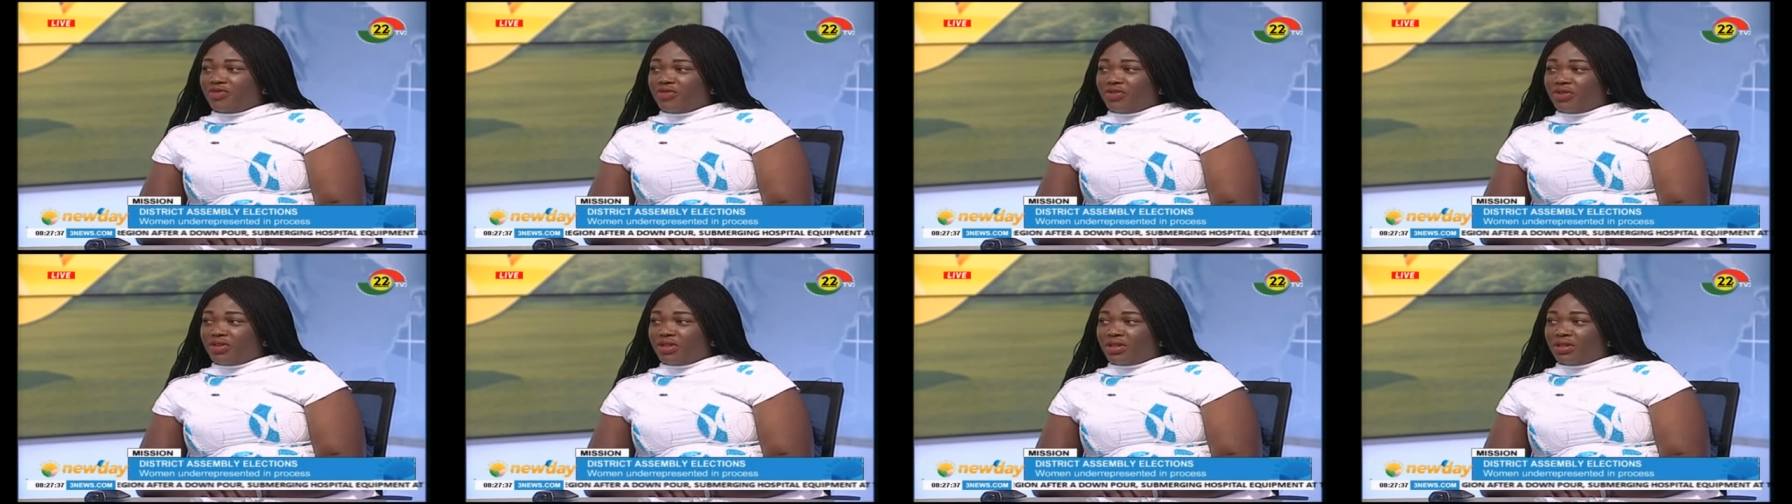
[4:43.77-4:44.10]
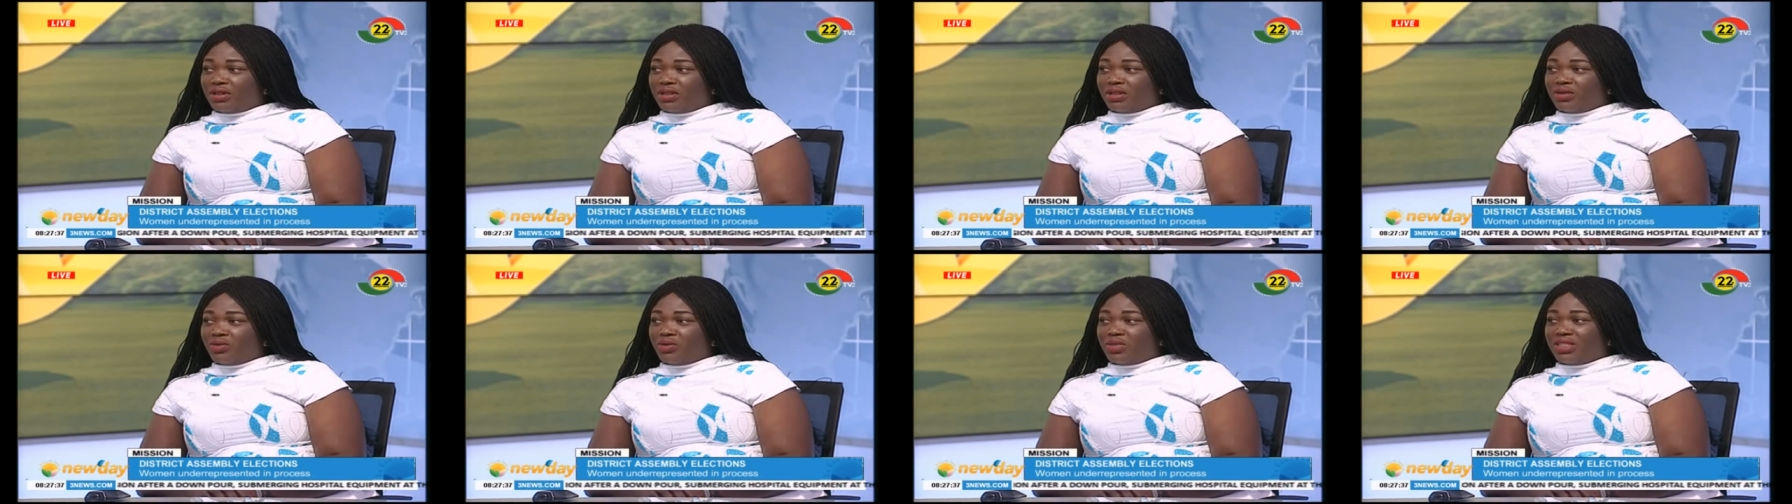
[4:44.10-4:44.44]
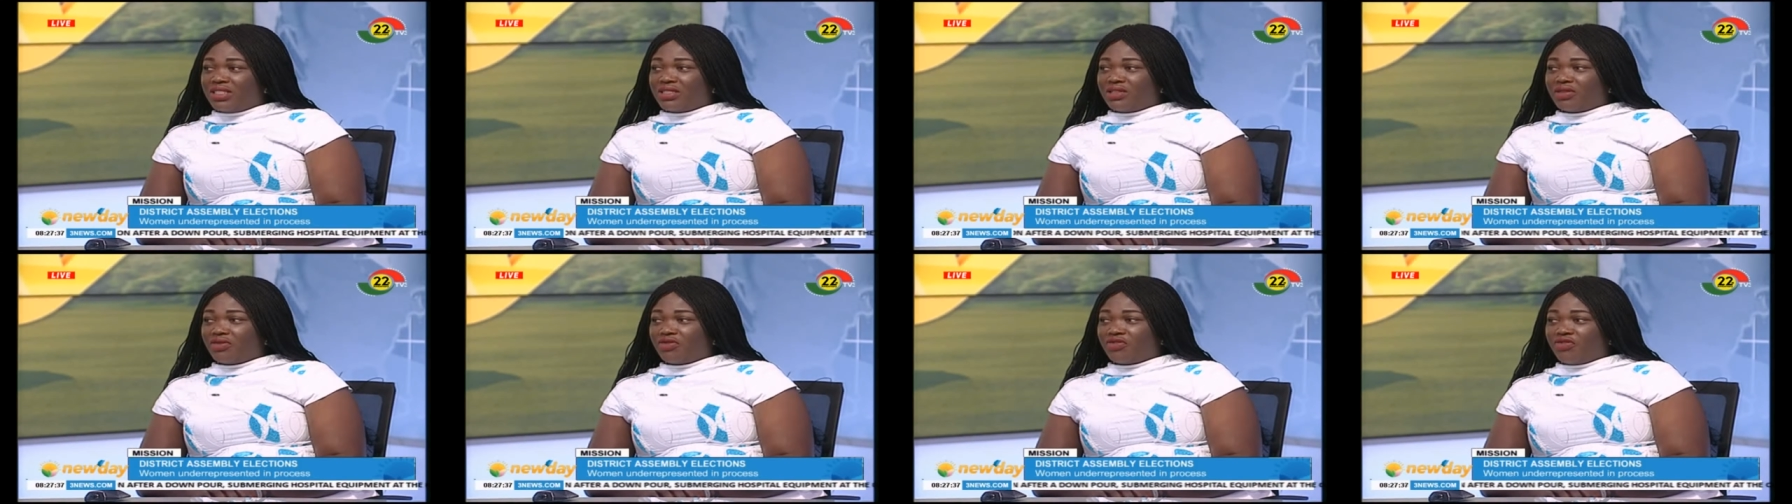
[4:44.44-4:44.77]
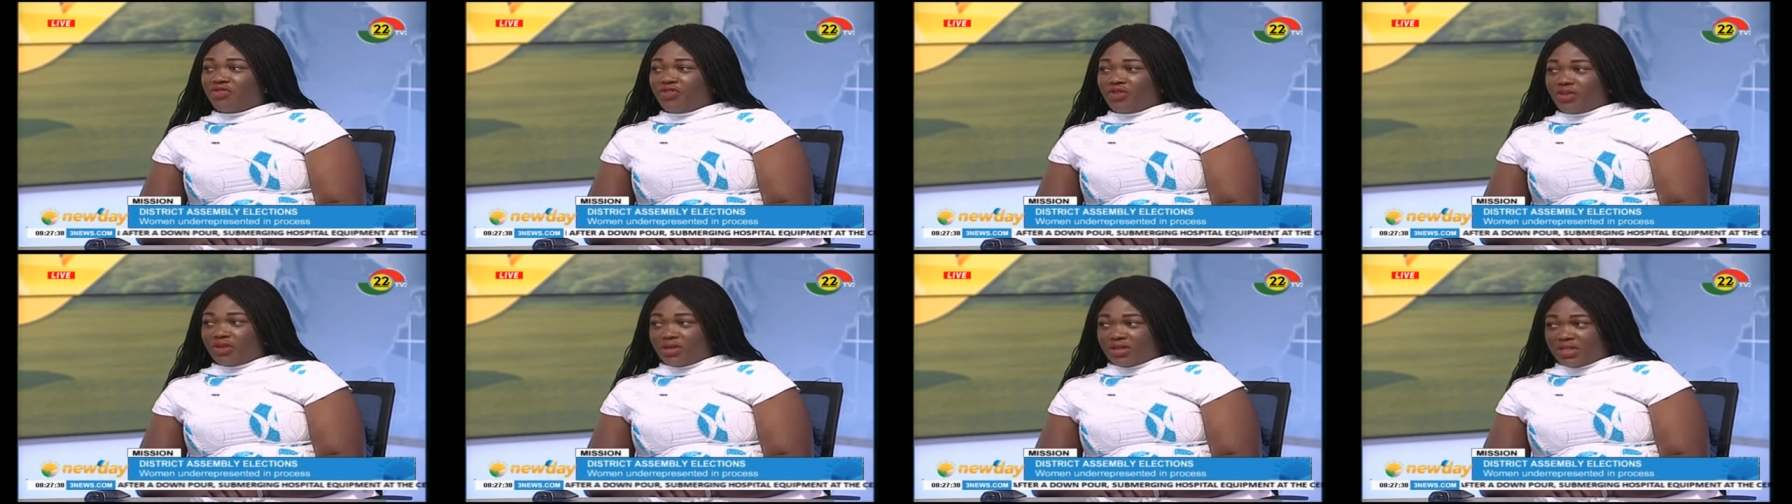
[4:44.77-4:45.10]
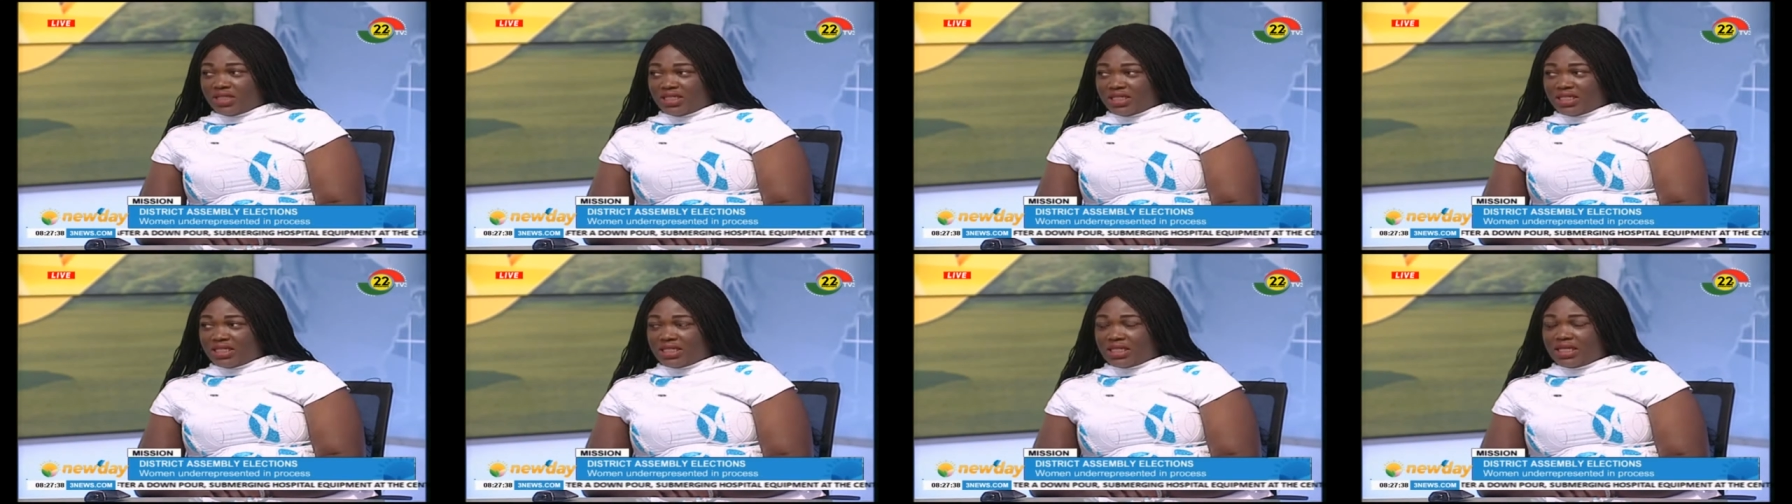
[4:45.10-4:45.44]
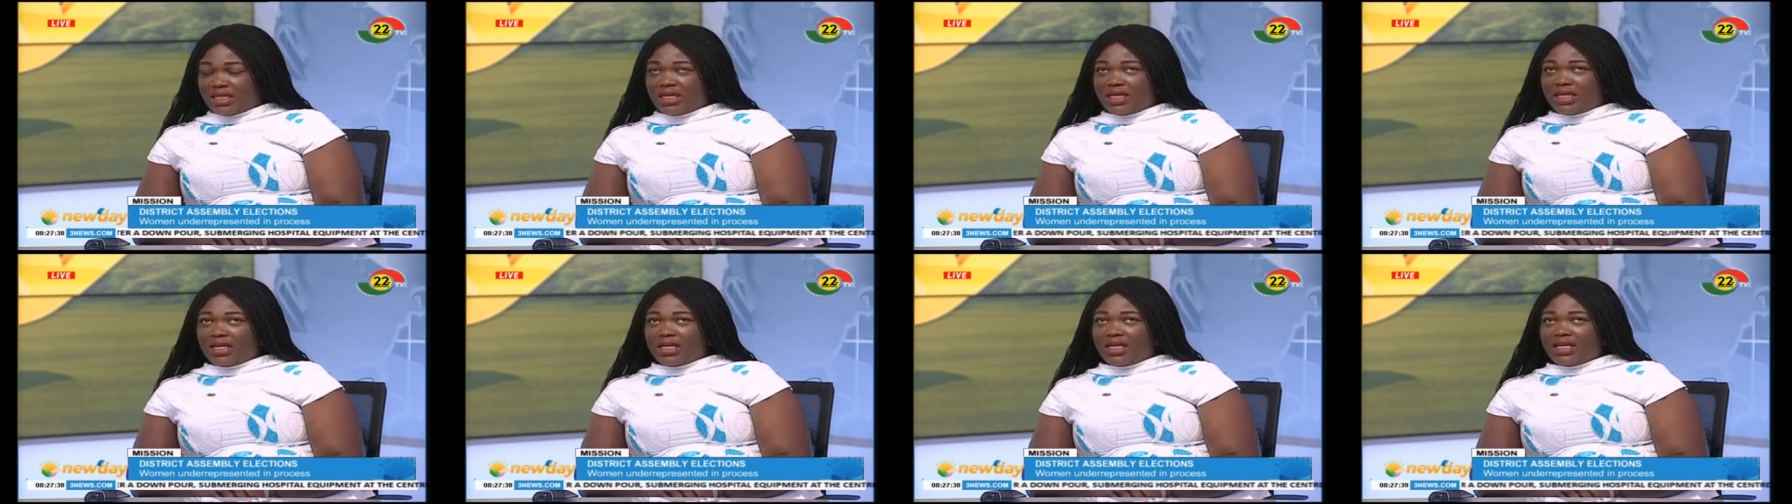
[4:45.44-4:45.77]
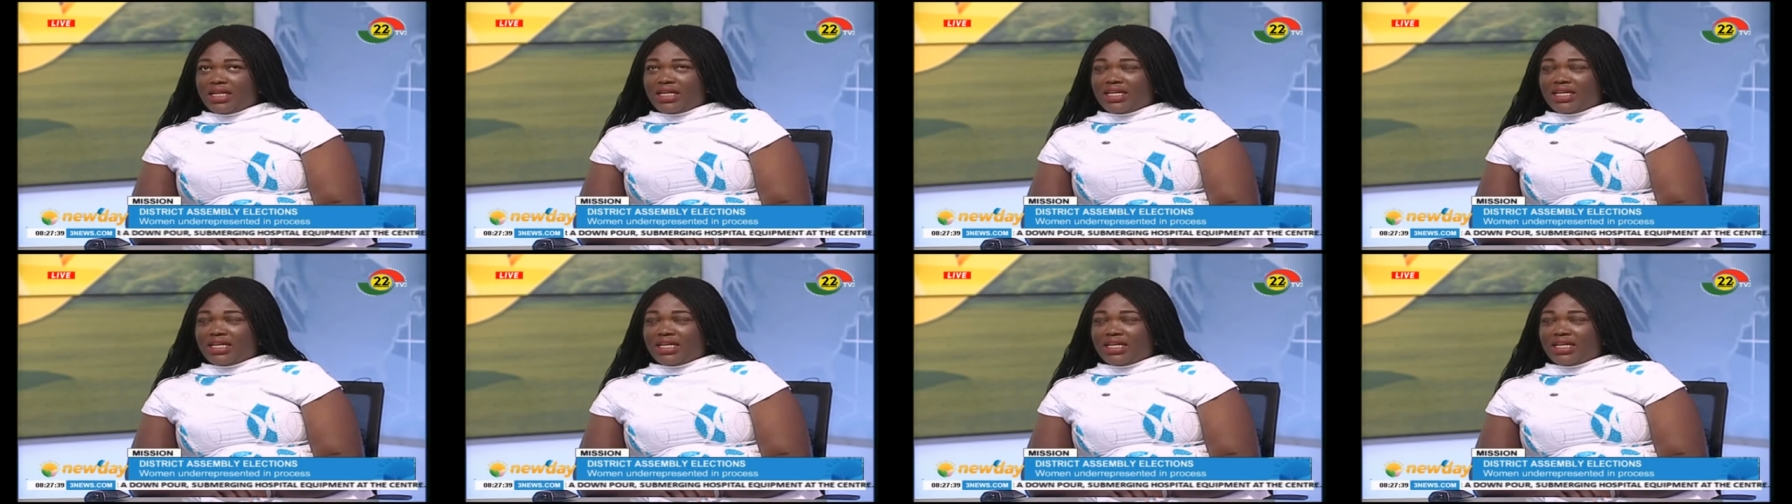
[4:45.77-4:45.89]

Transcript: filled with filth. Yeah.